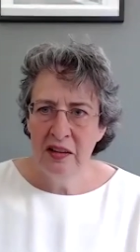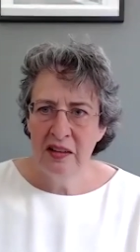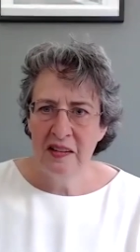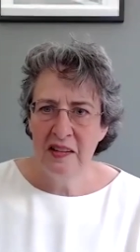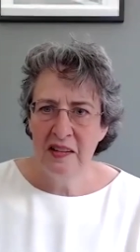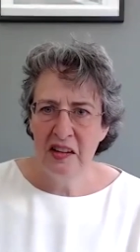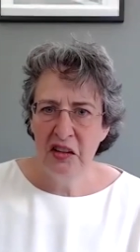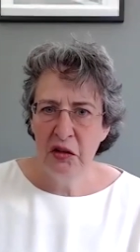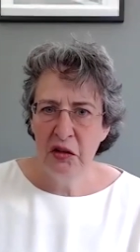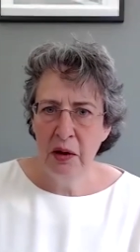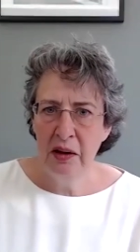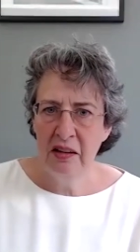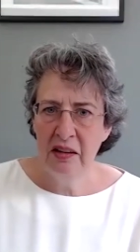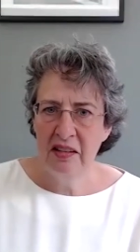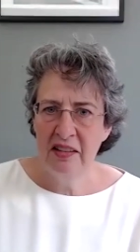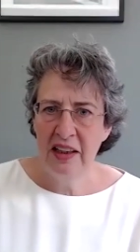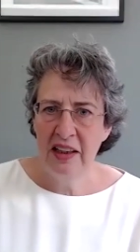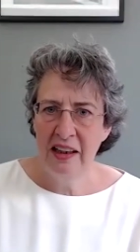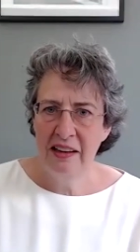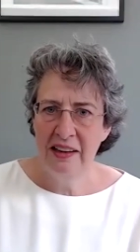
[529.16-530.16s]
isn't it, to
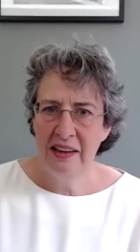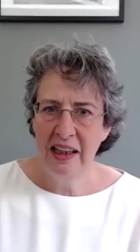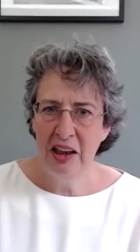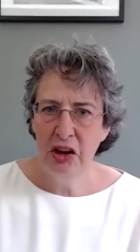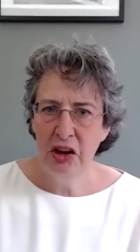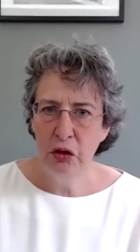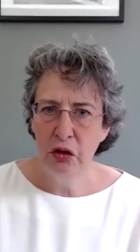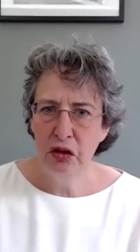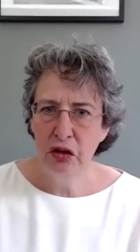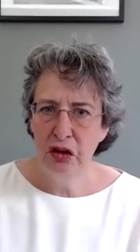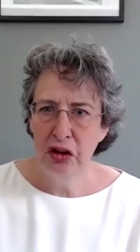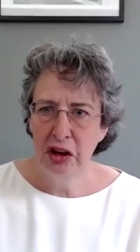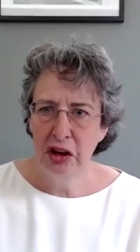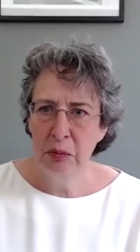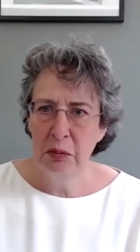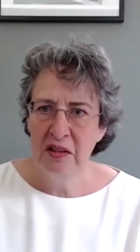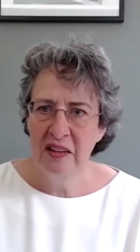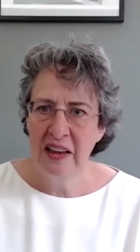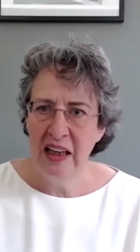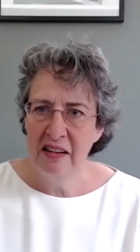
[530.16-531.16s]
understand the actual
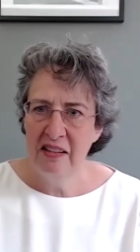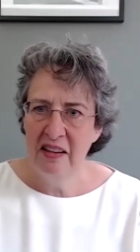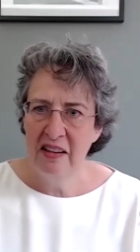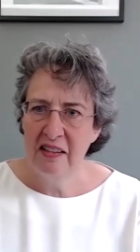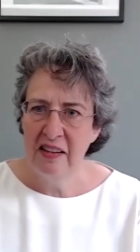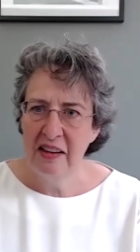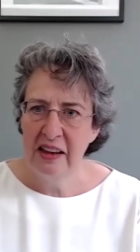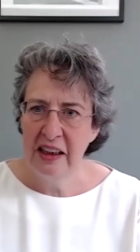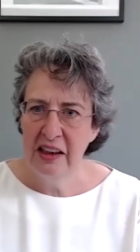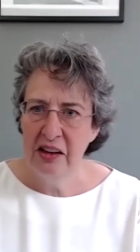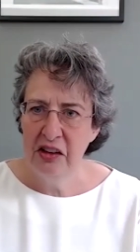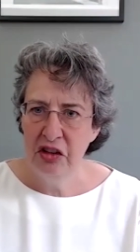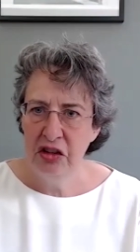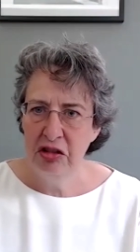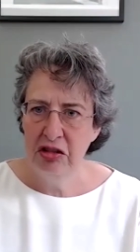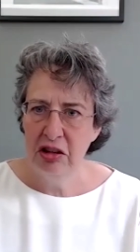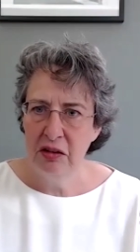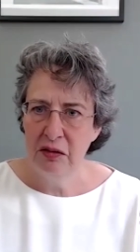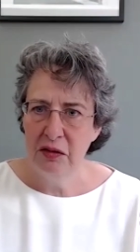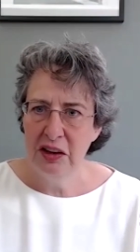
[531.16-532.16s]
circumstances and the
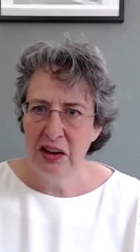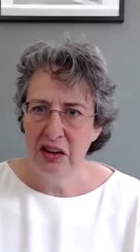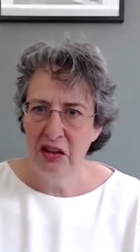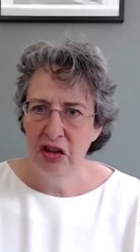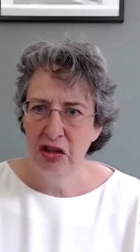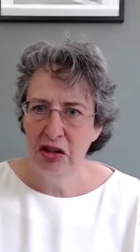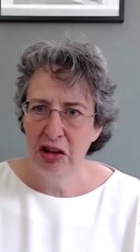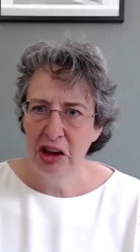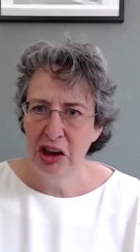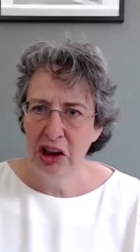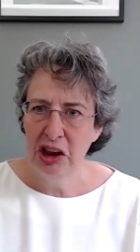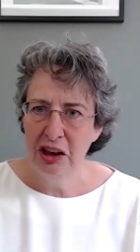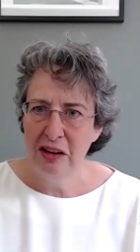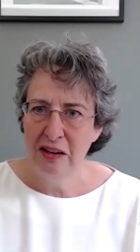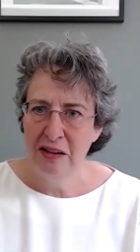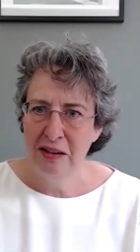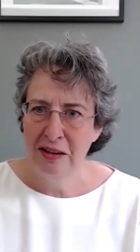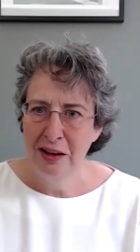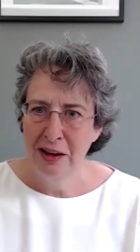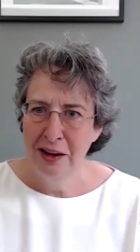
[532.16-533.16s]
history of these
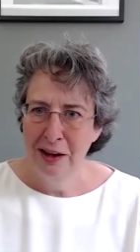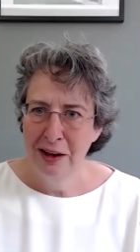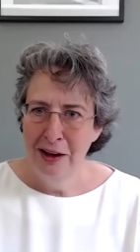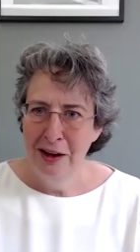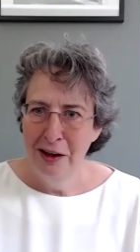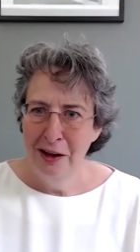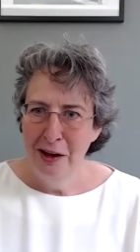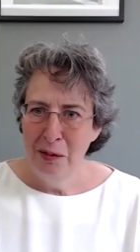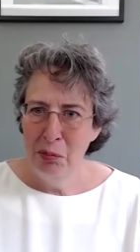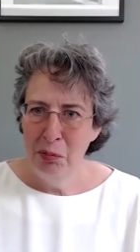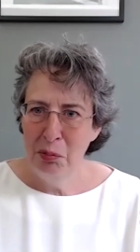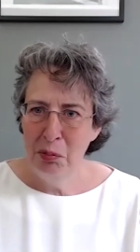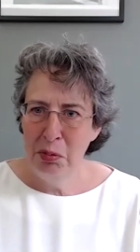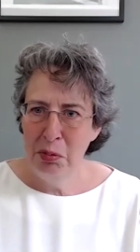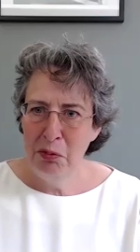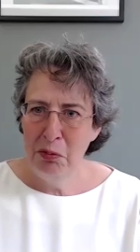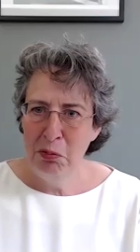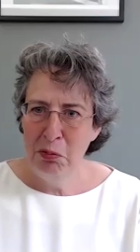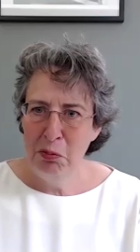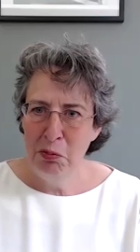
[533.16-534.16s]
structures but
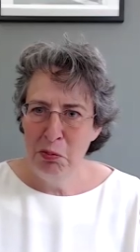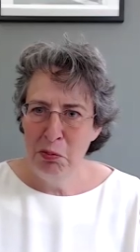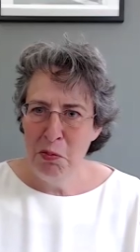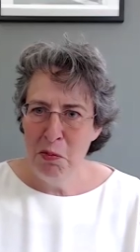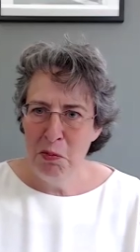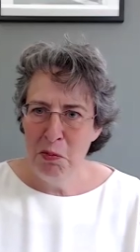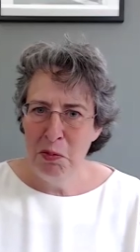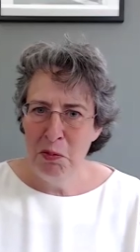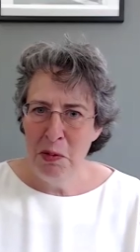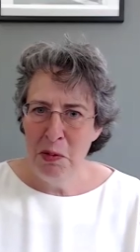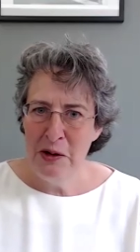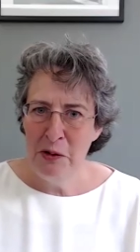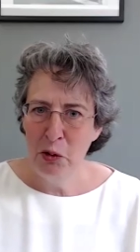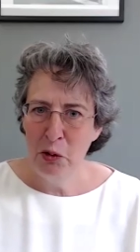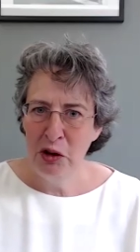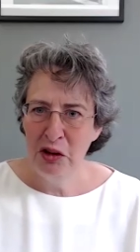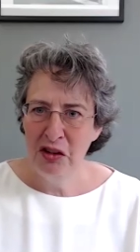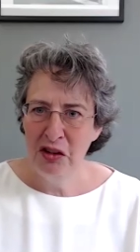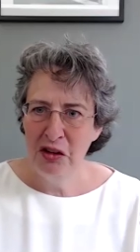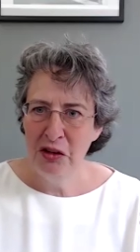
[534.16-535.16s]
in
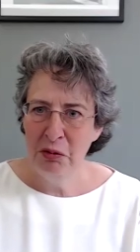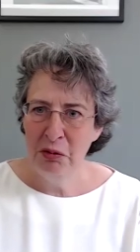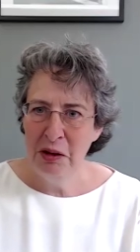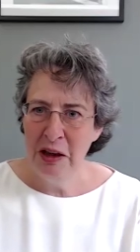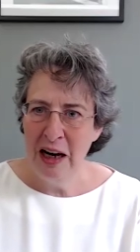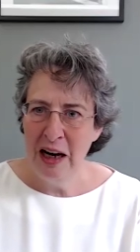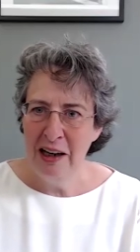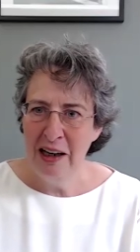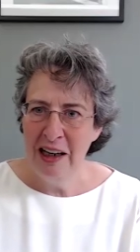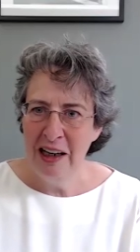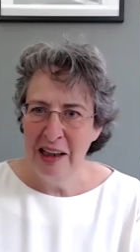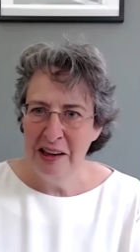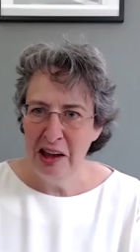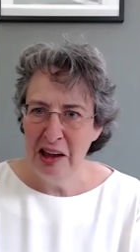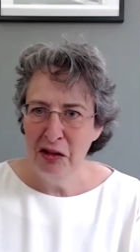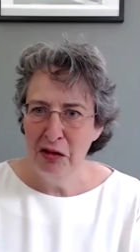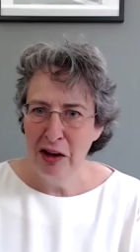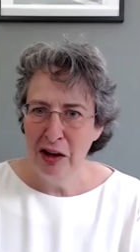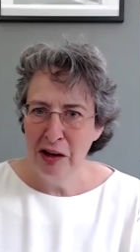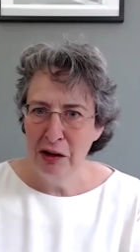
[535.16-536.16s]
order to
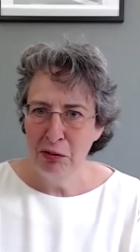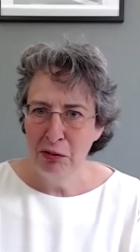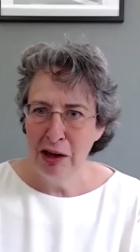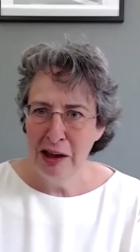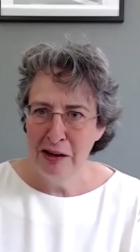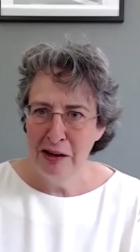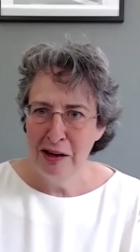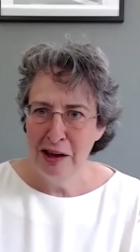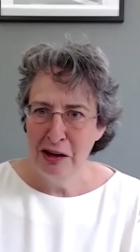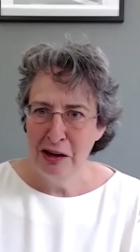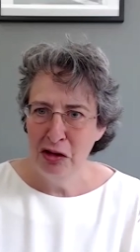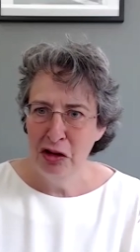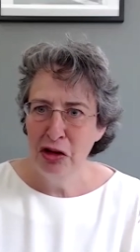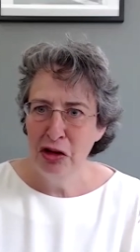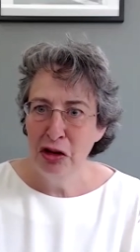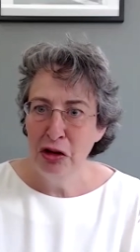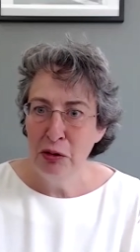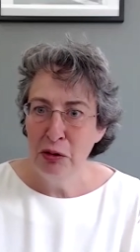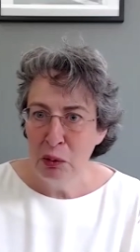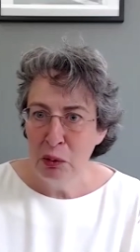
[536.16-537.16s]
identify the right thing to
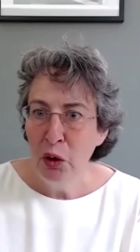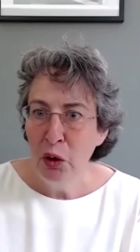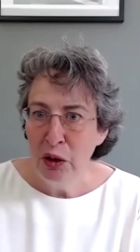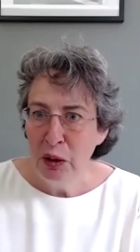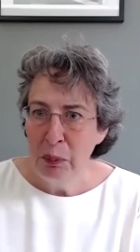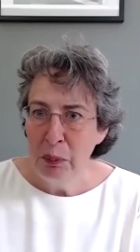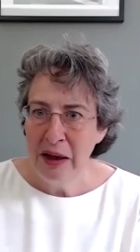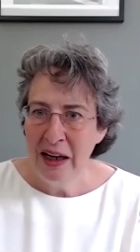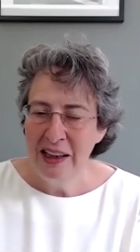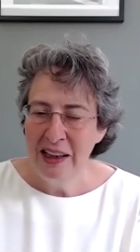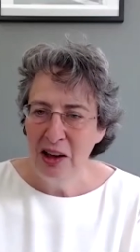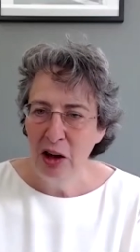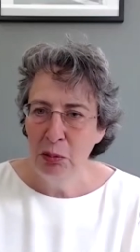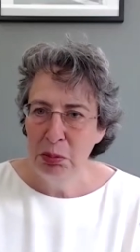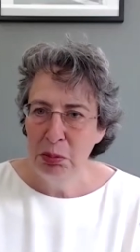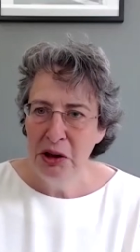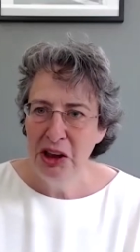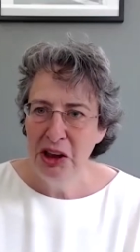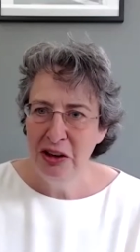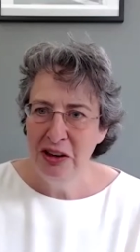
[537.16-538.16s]
do and what the planning
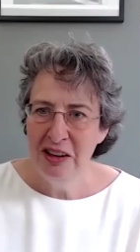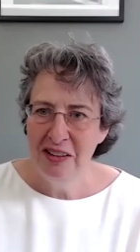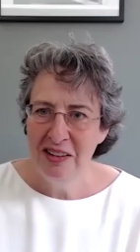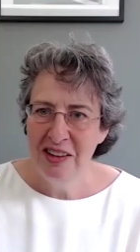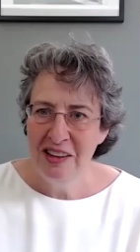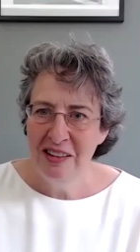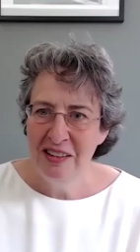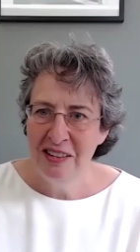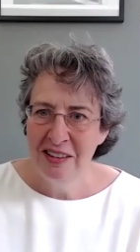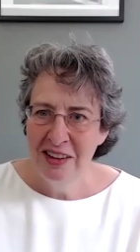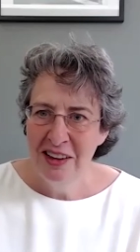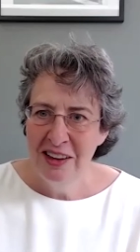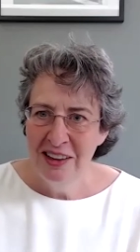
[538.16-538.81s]
opportunities